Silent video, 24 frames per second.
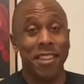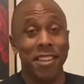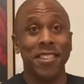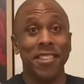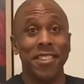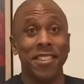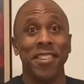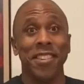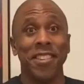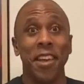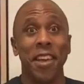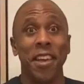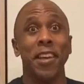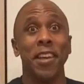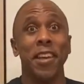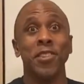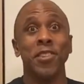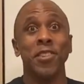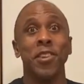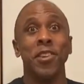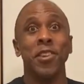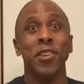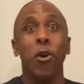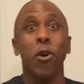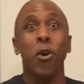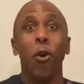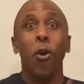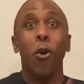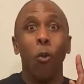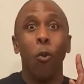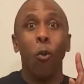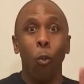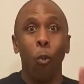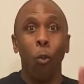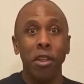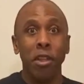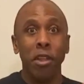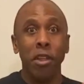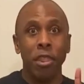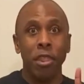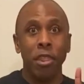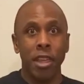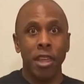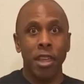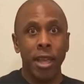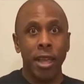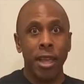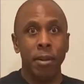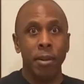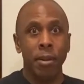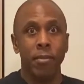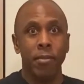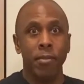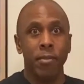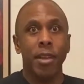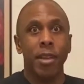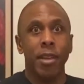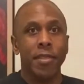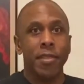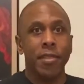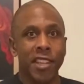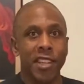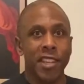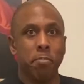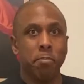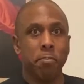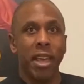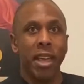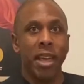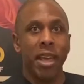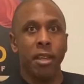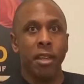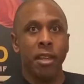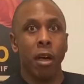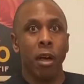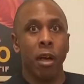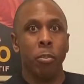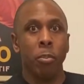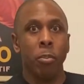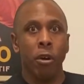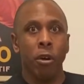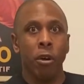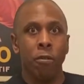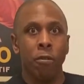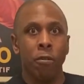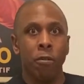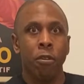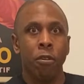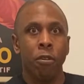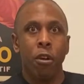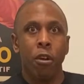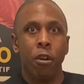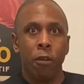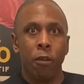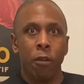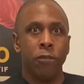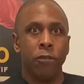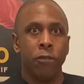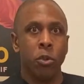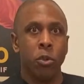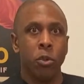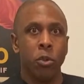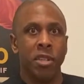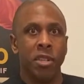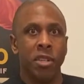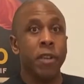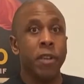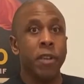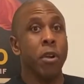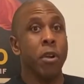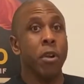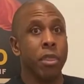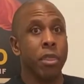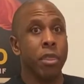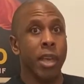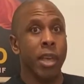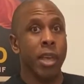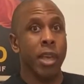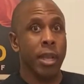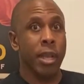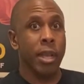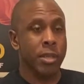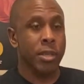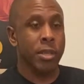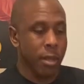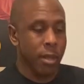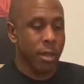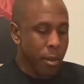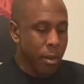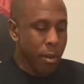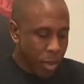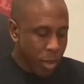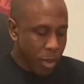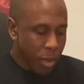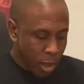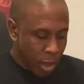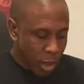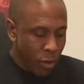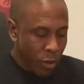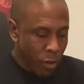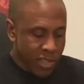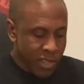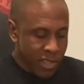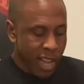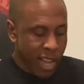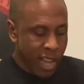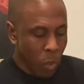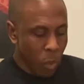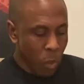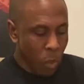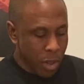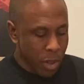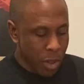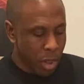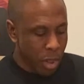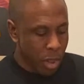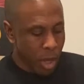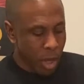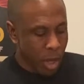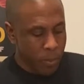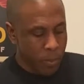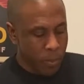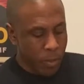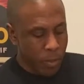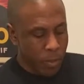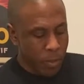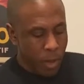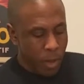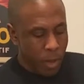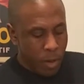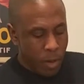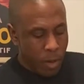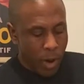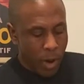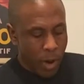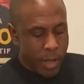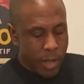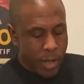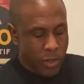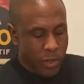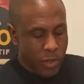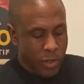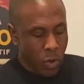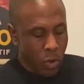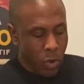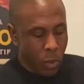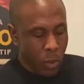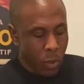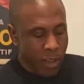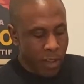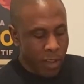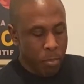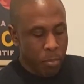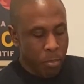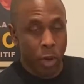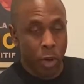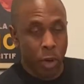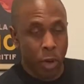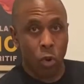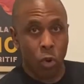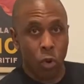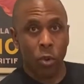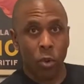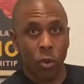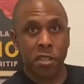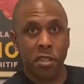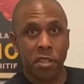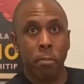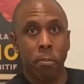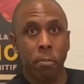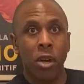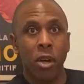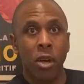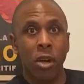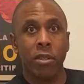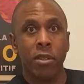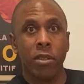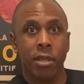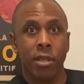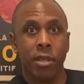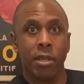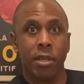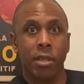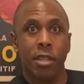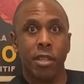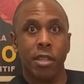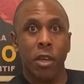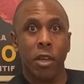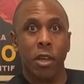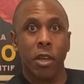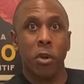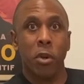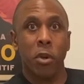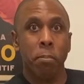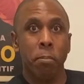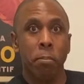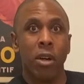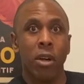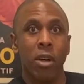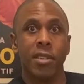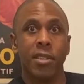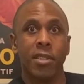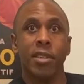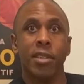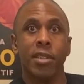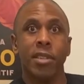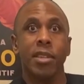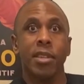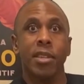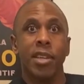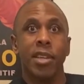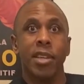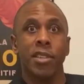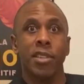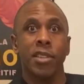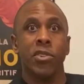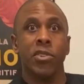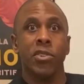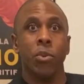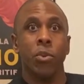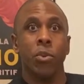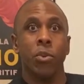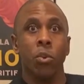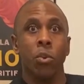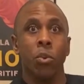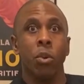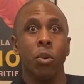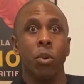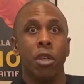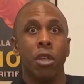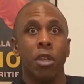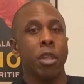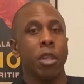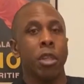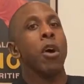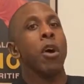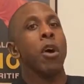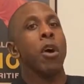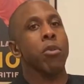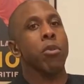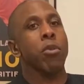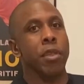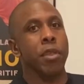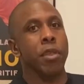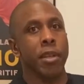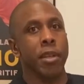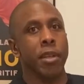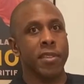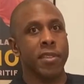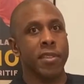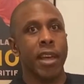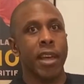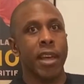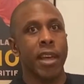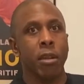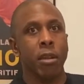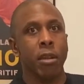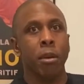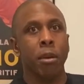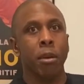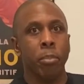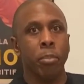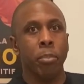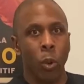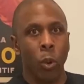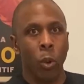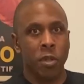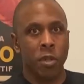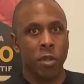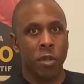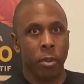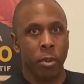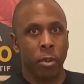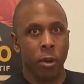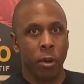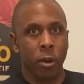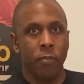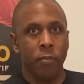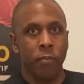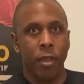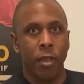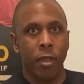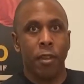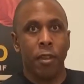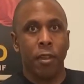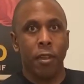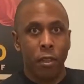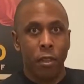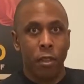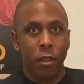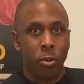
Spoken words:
is to say, it's one thing that's made up of a few different things, but it looks like one thing, right? So if butter were to melt, it would melt into the other things that compose butter: the